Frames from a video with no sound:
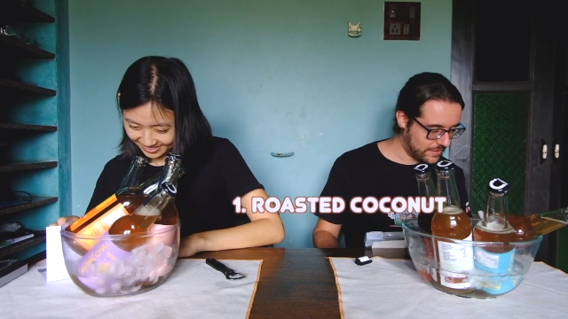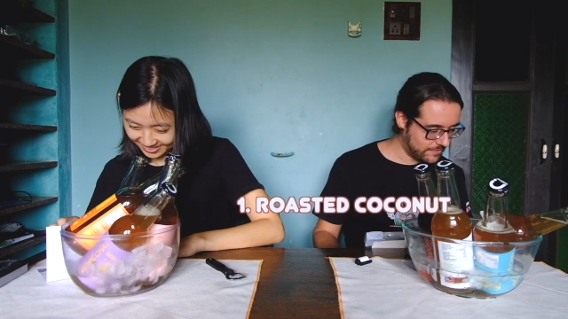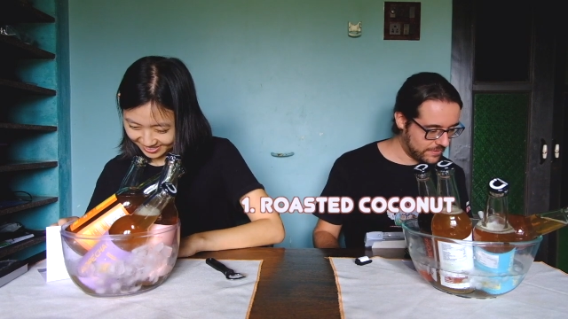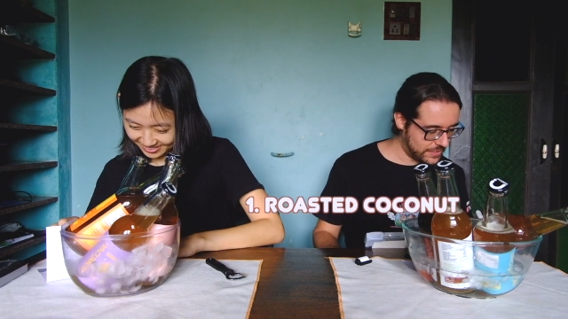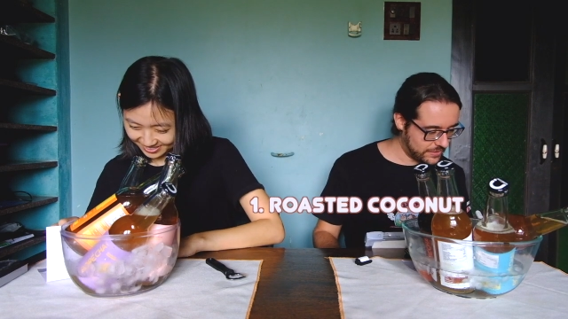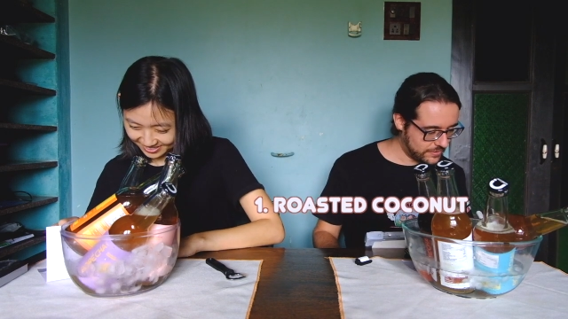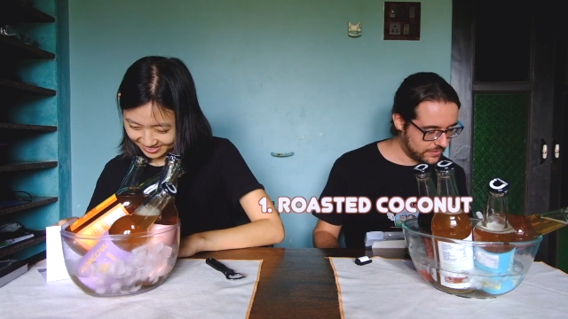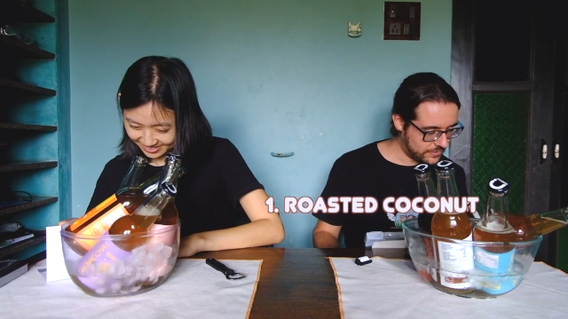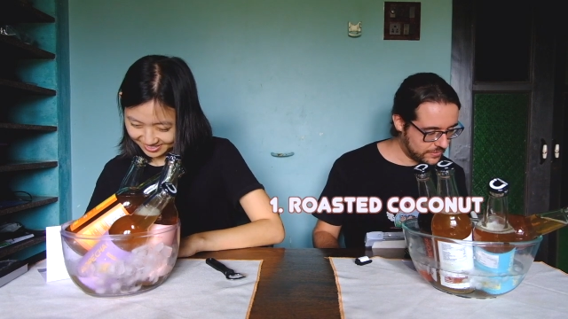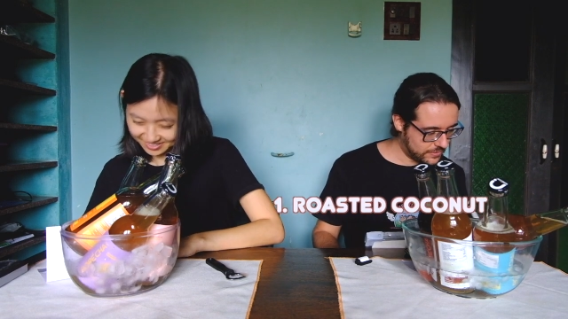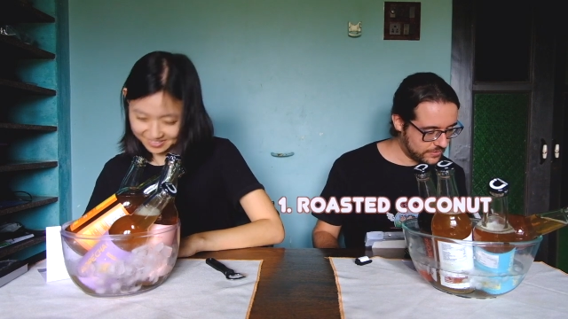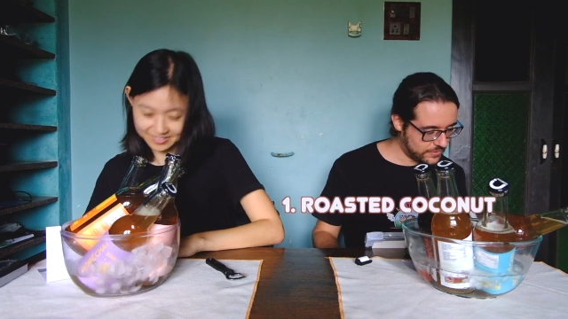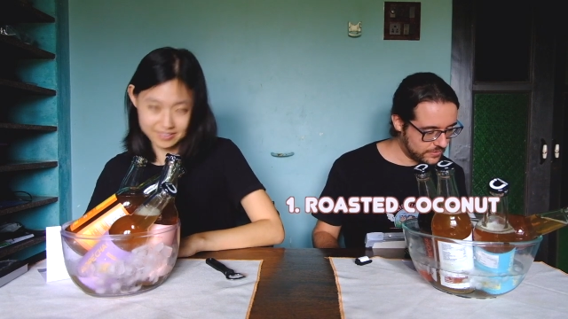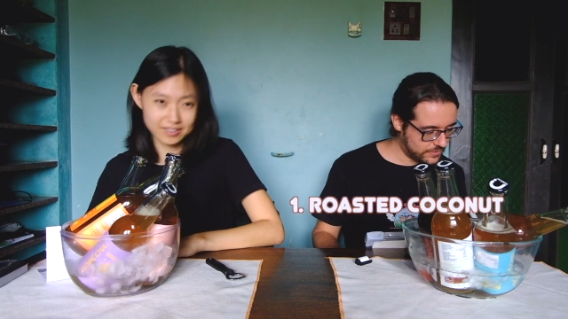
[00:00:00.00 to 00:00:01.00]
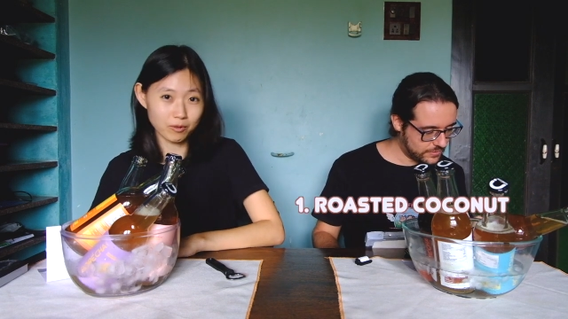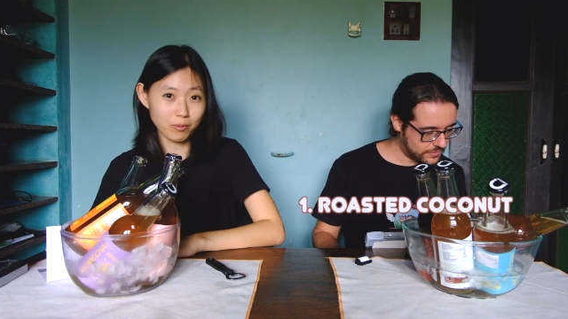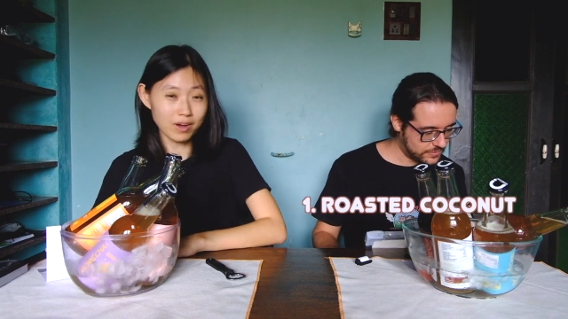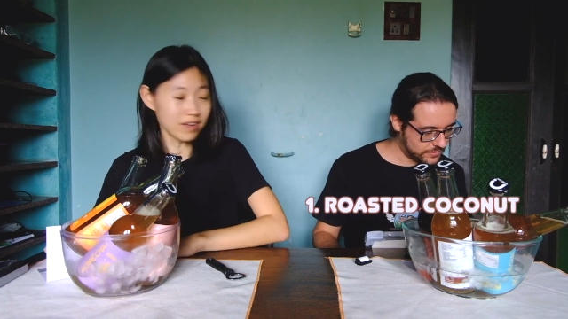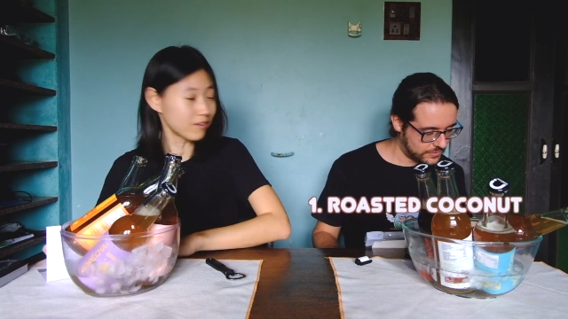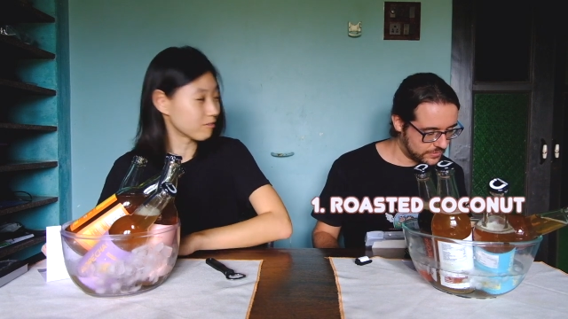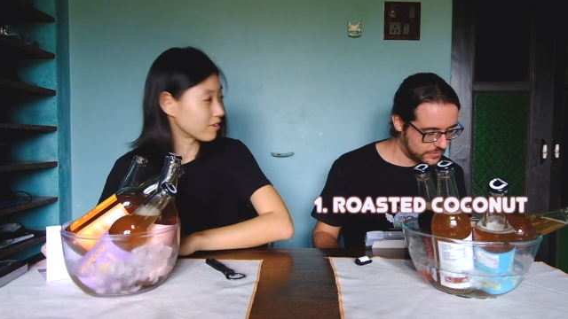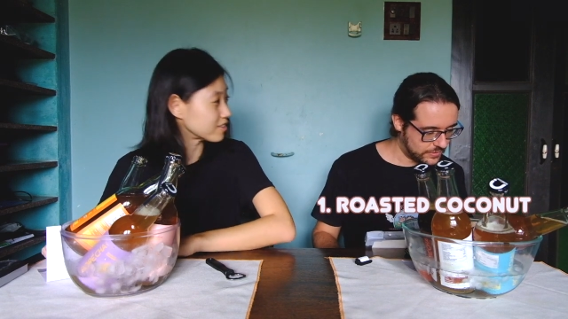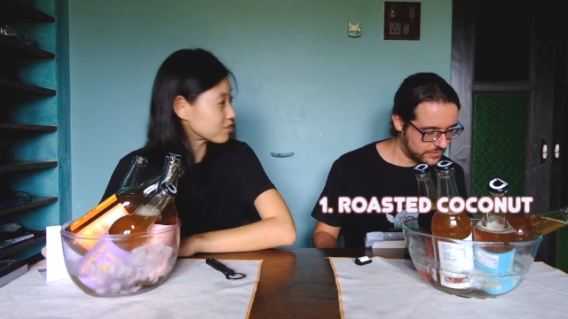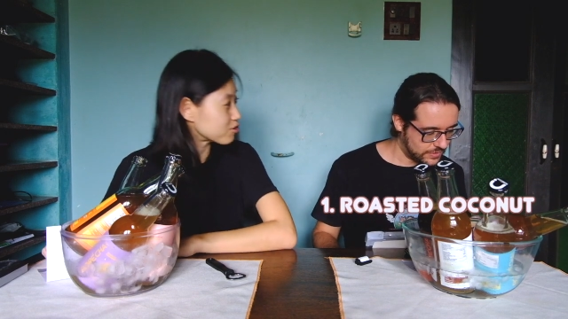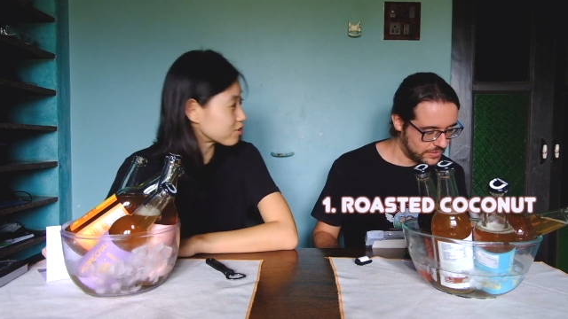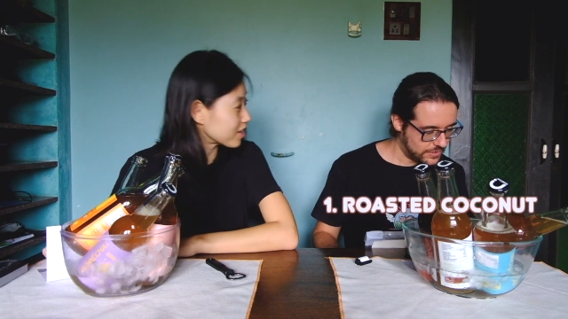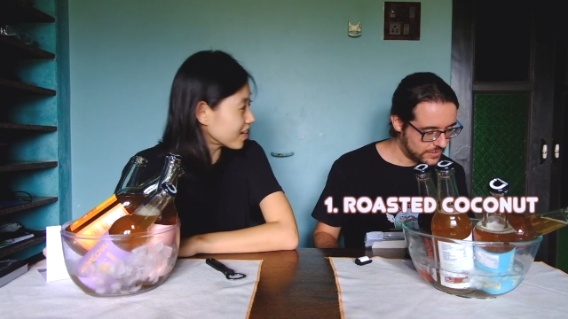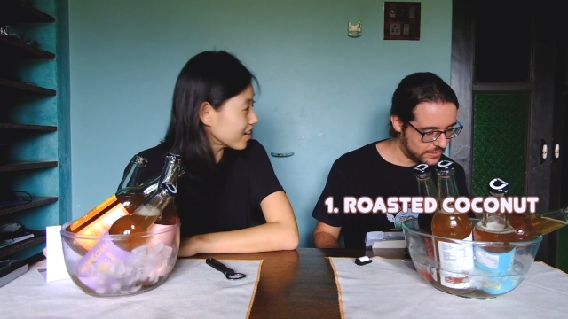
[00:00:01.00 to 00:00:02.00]
Speaker 1: right?
Speaker 2: What? What did you
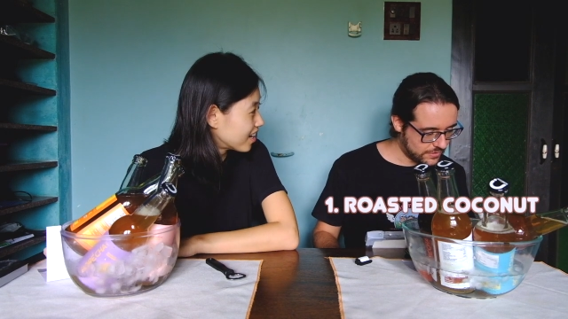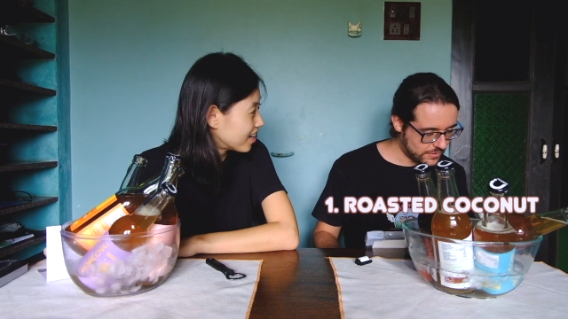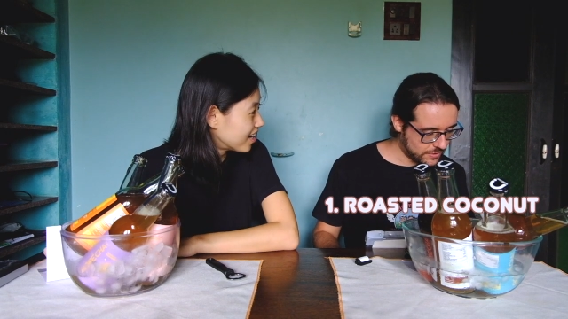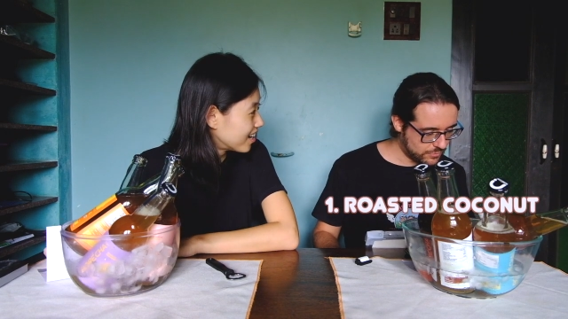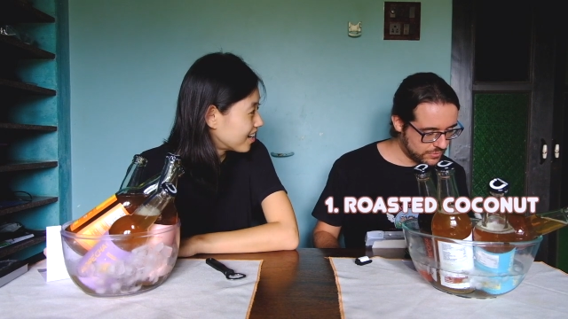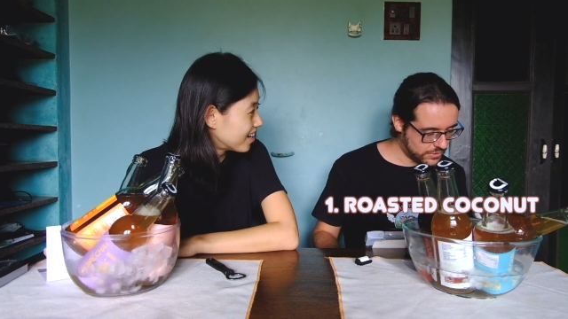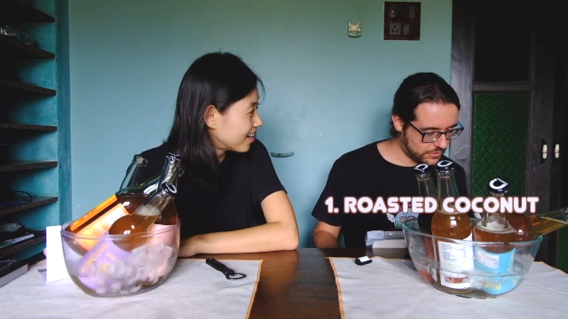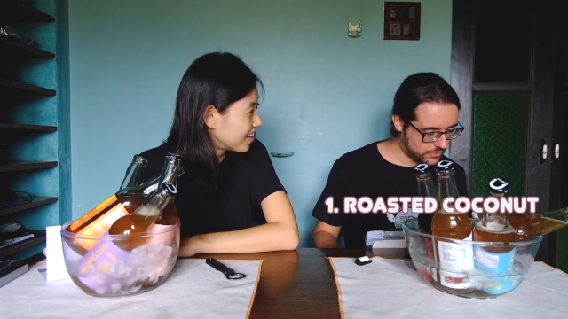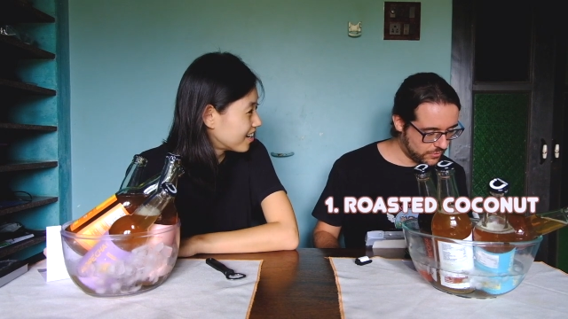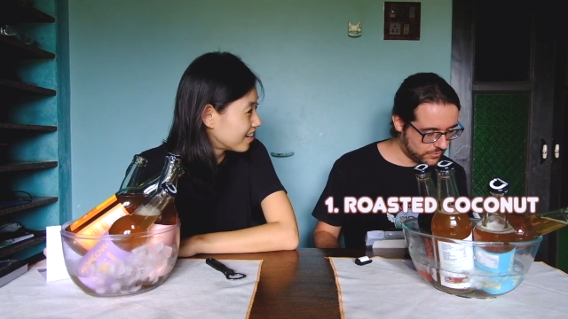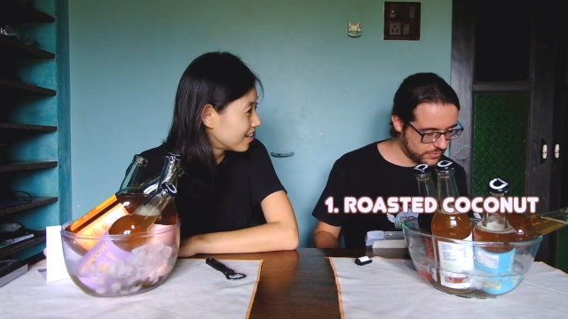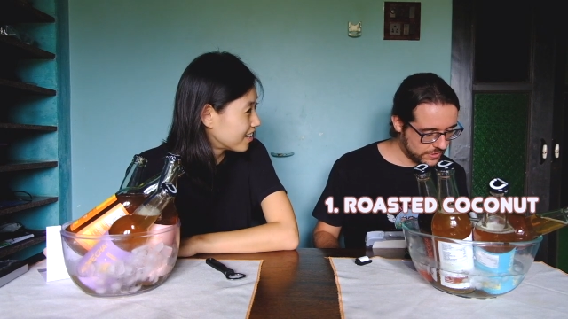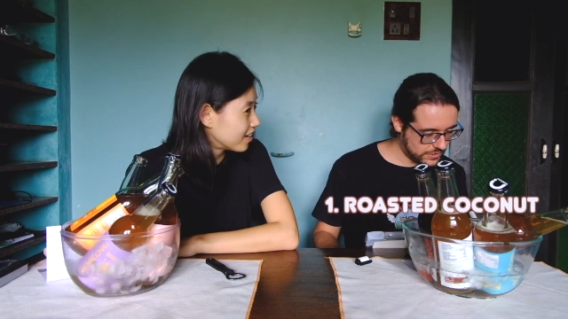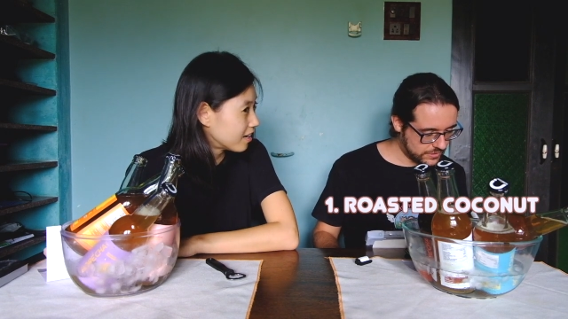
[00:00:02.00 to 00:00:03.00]
say?
Speaker 1: Roasted coconut.